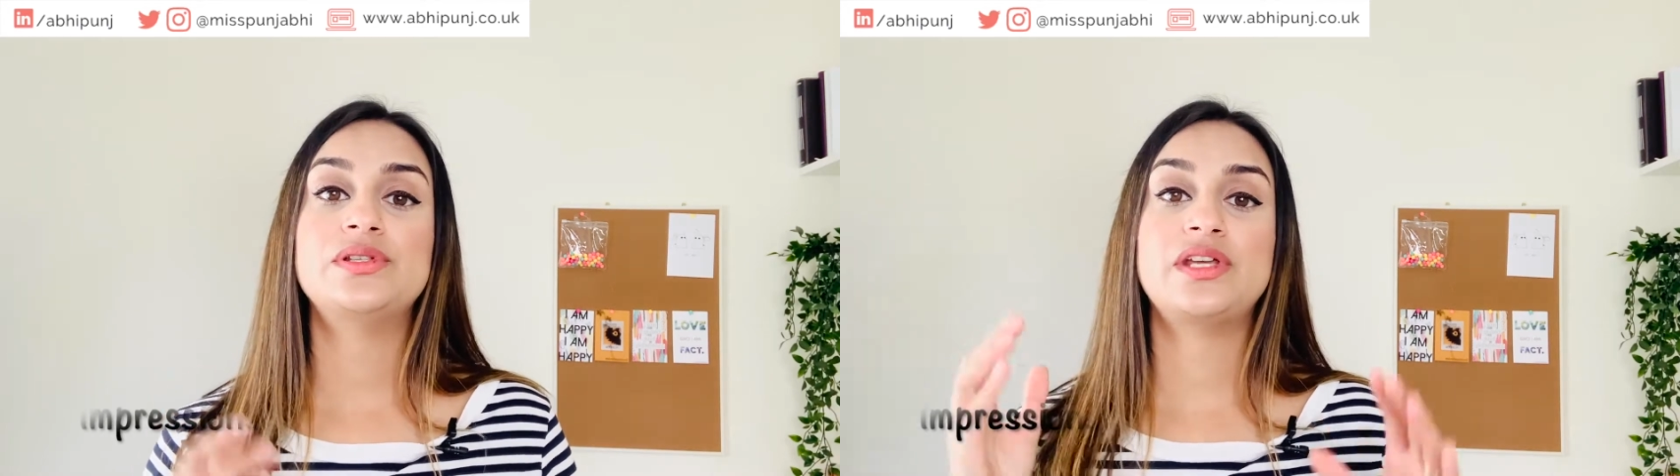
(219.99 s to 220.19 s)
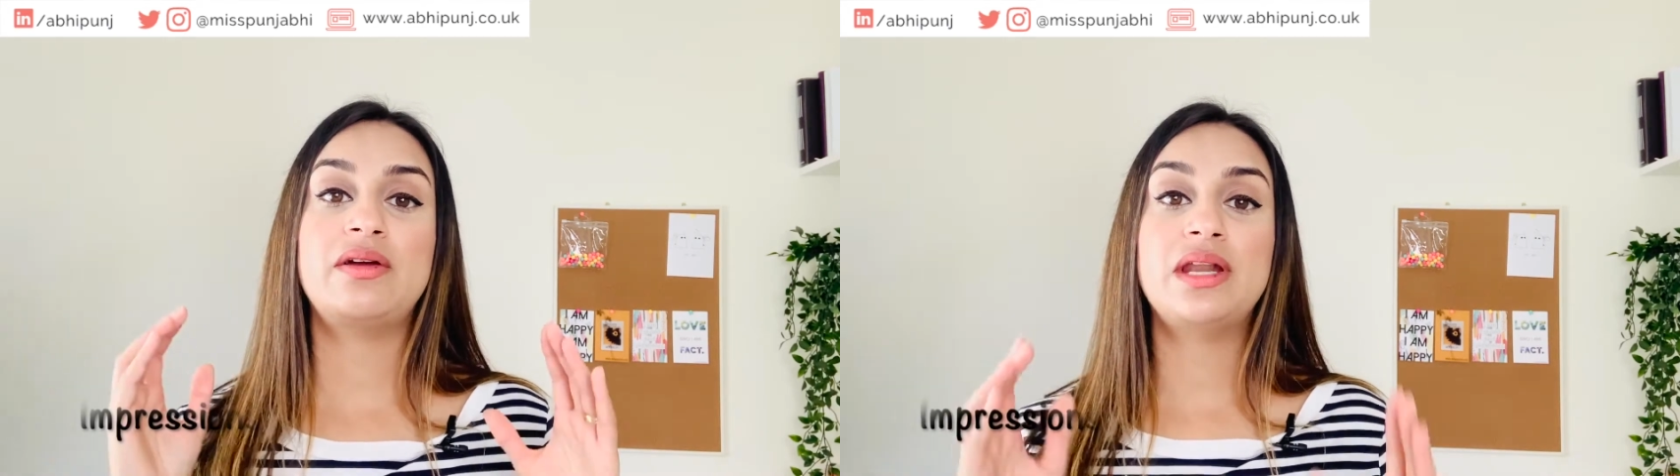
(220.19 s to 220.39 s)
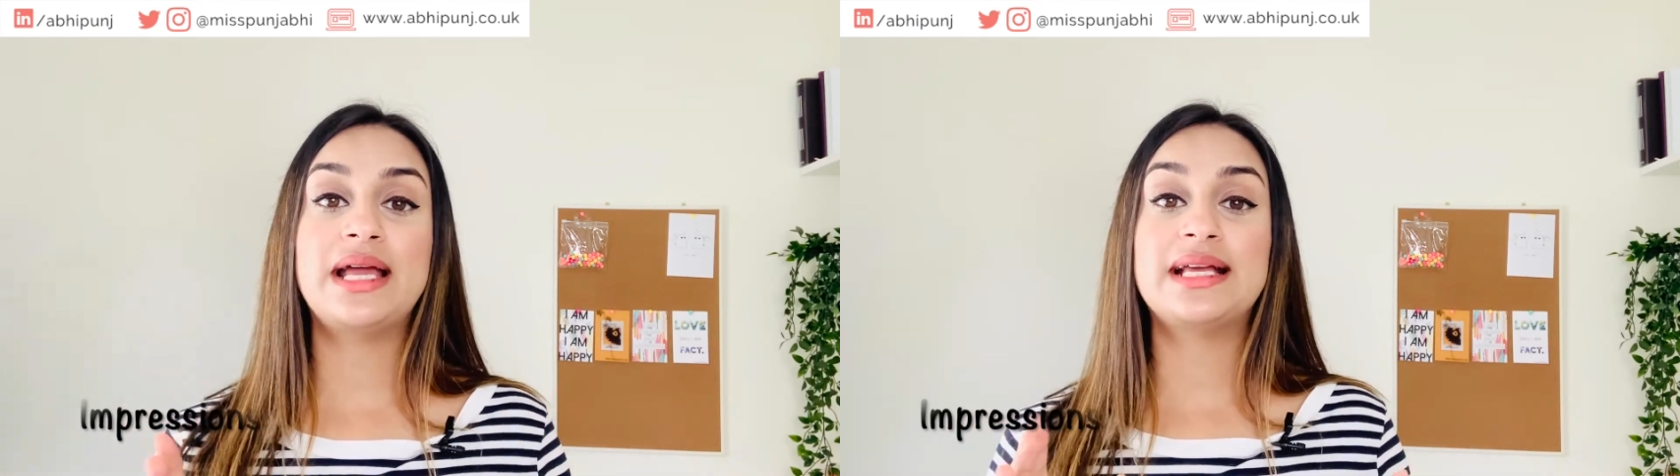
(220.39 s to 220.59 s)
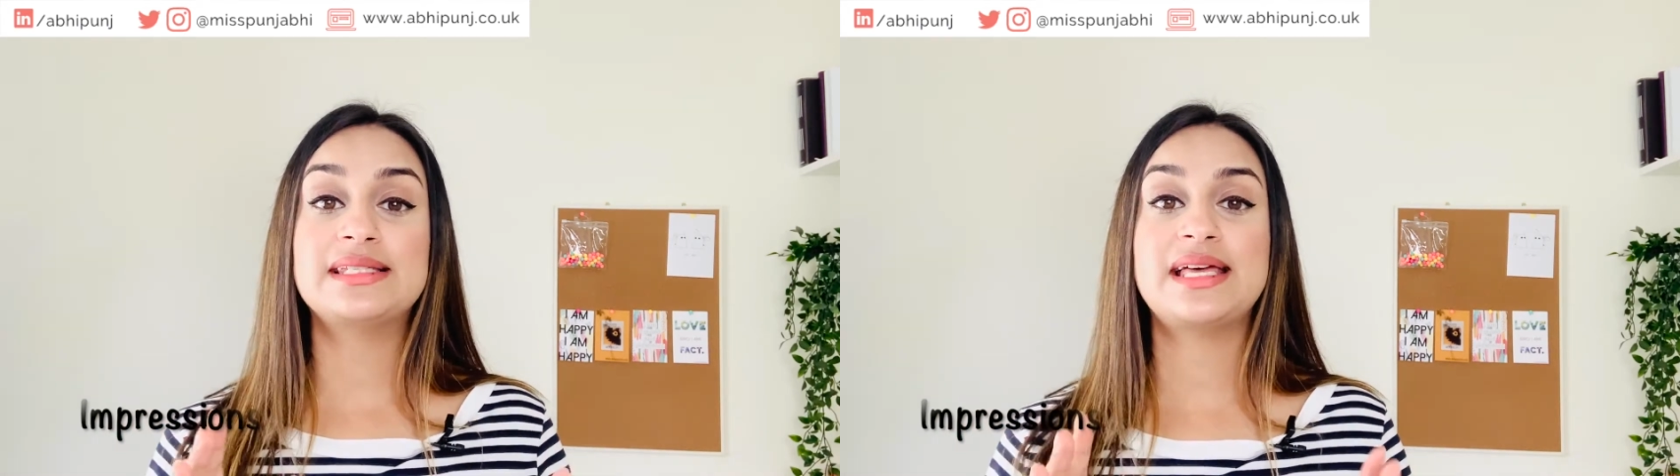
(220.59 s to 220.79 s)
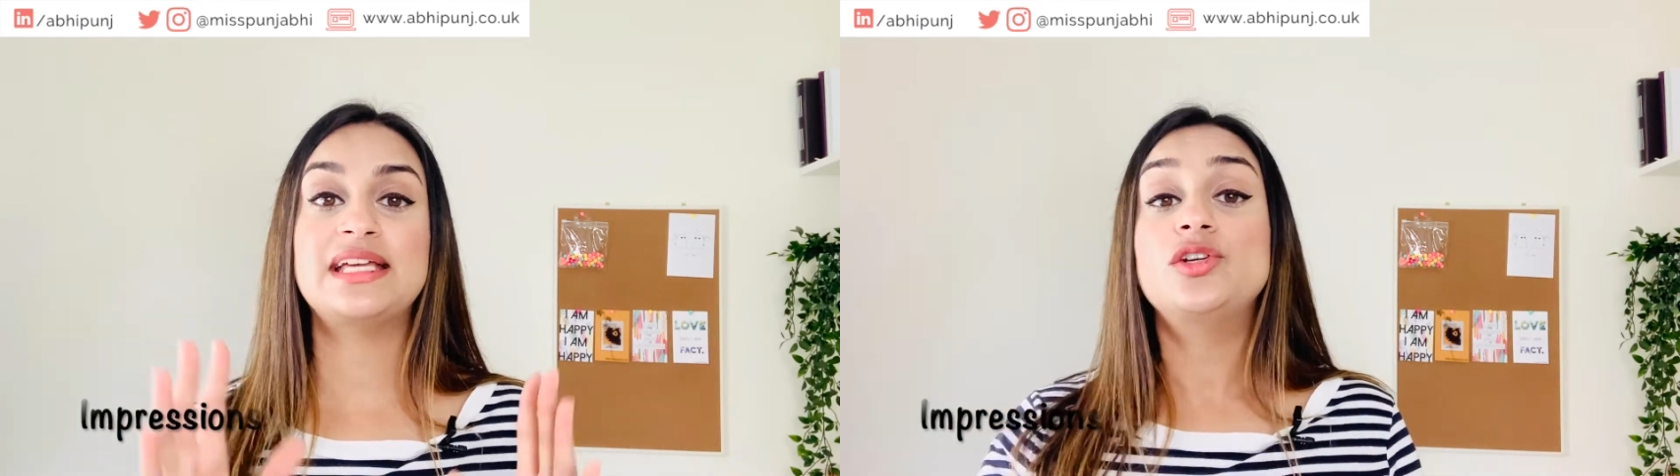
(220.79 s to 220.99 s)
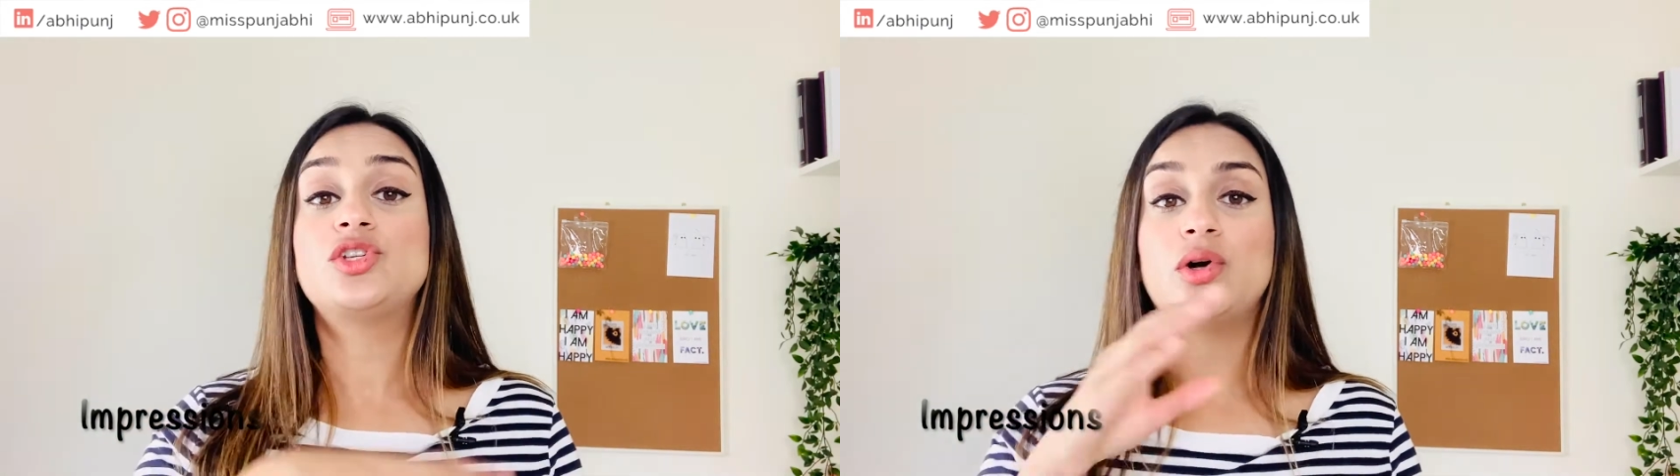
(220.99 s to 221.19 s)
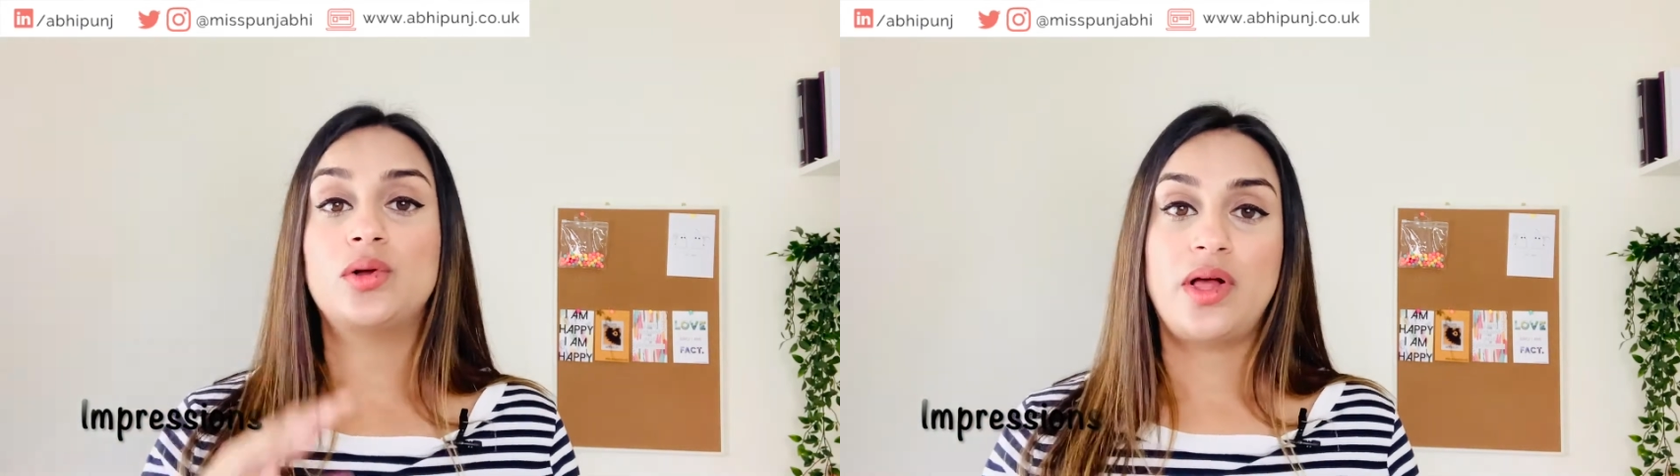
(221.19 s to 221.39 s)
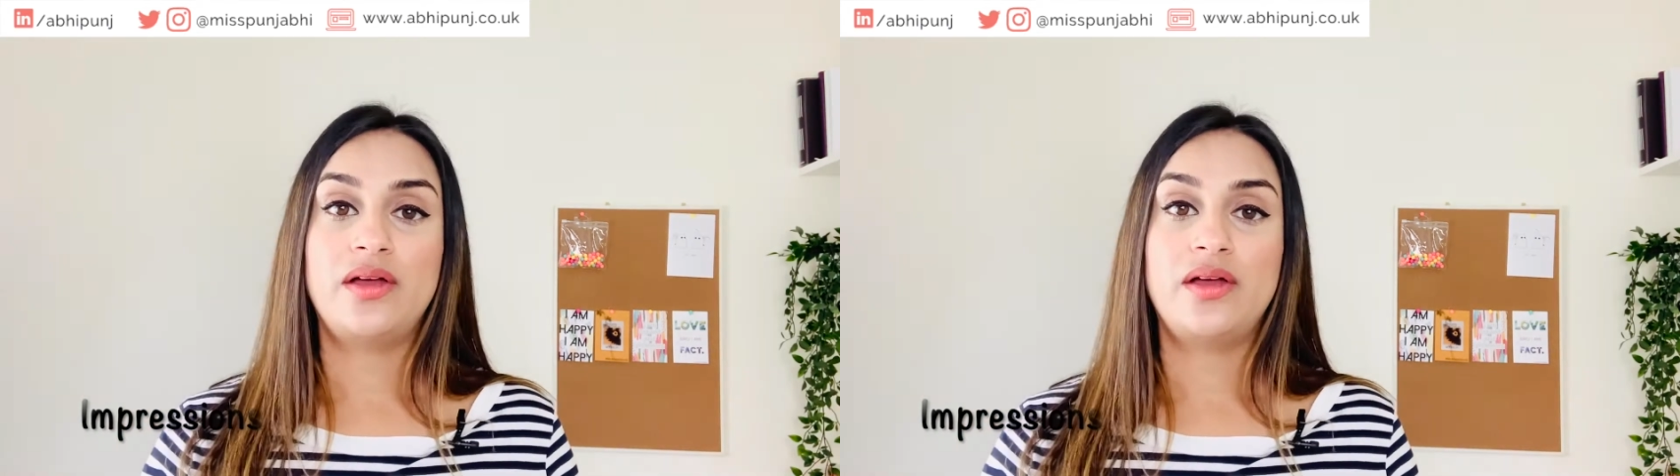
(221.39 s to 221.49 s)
So like I said, if you toggle